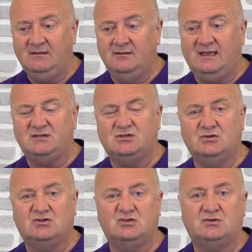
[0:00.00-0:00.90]
That's
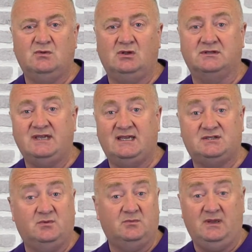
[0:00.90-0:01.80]
just a small
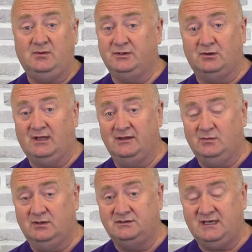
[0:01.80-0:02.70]
test, but people don't like the
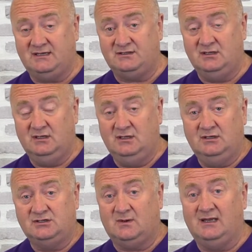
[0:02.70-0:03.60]
word test,
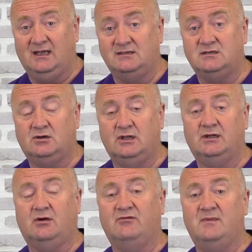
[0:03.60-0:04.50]
so I like to call it a
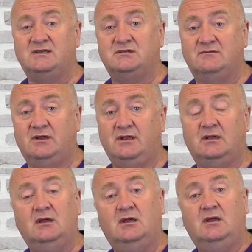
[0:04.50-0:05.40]
confirmation of learning,
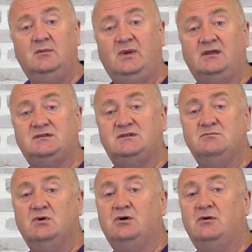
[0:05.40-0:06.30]
because it's
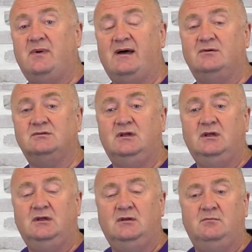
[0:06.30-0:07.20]
more about
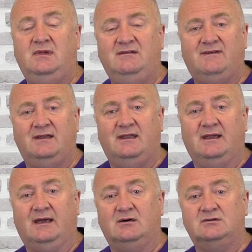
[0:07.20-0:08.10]
me finding
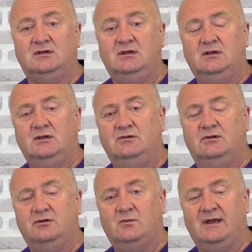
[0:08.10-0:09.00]
out
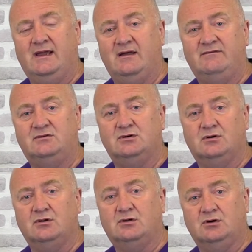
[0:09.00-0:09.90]
that the way I've
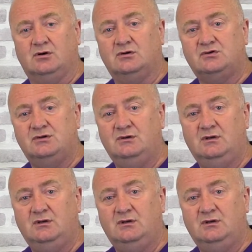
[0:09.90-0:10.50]
taught the course